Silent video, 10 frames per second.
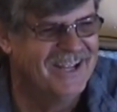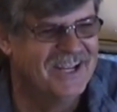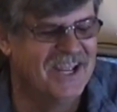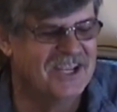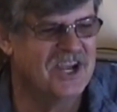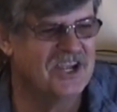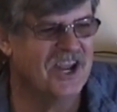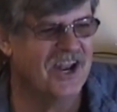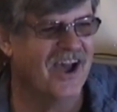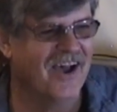You
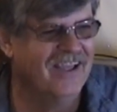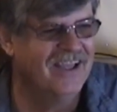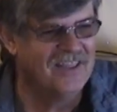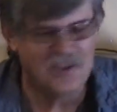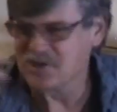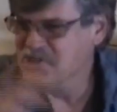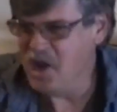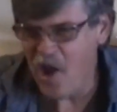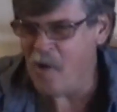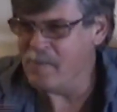know, there's
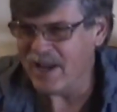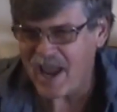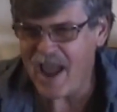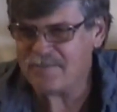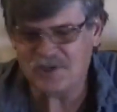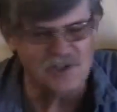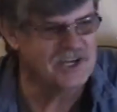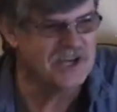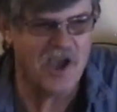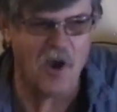
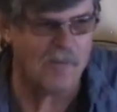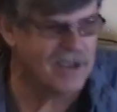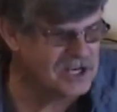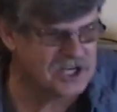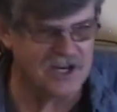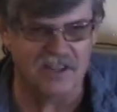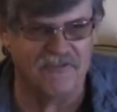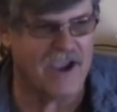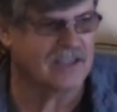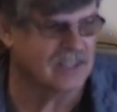absolutely no mention of the
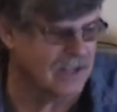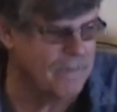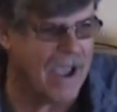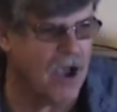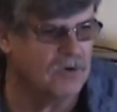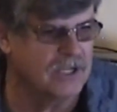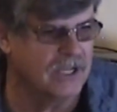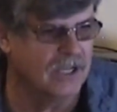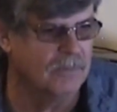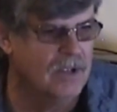fact that he bound
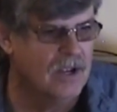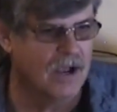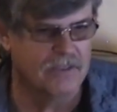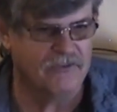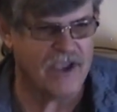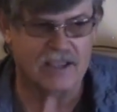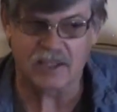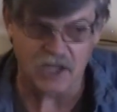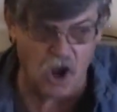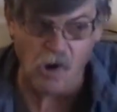him, of the fact that
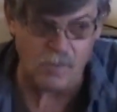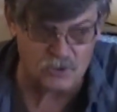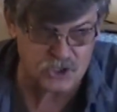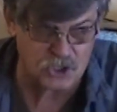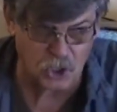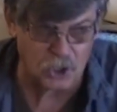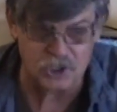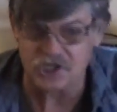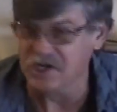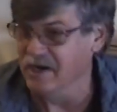he almost
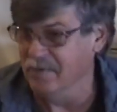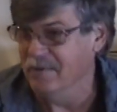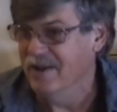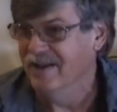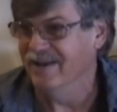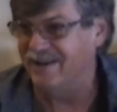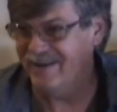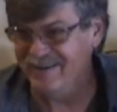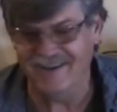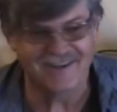scourged him.
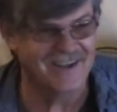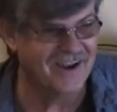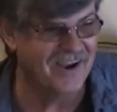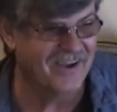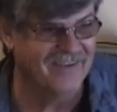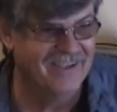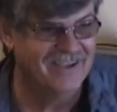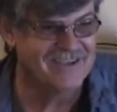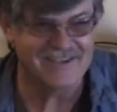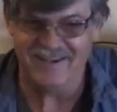You know,
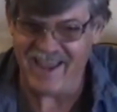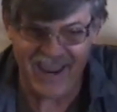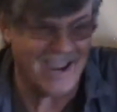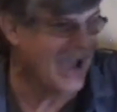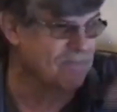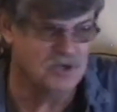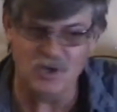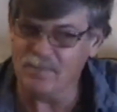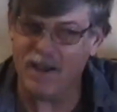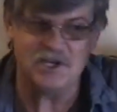he said, hey, I'm
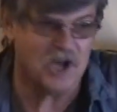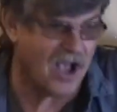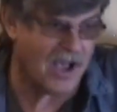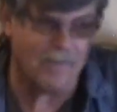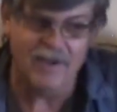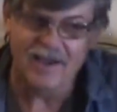doing my job.